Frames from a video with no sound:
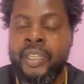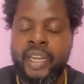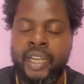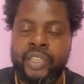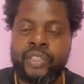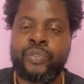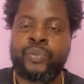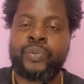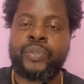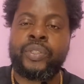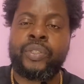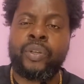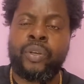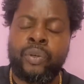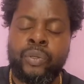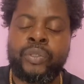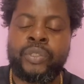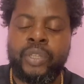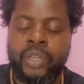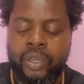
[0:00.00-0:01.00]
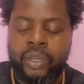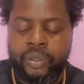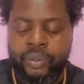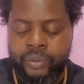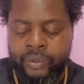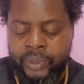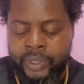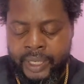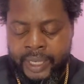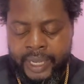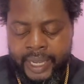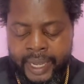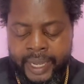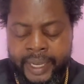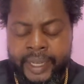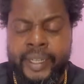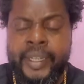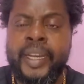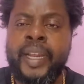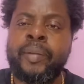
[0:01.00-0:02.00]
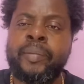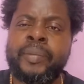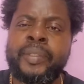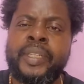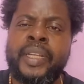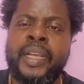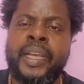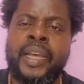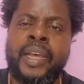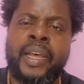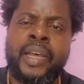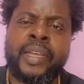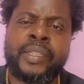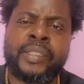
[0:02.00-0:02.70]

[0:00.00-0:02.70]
as we all know. And then there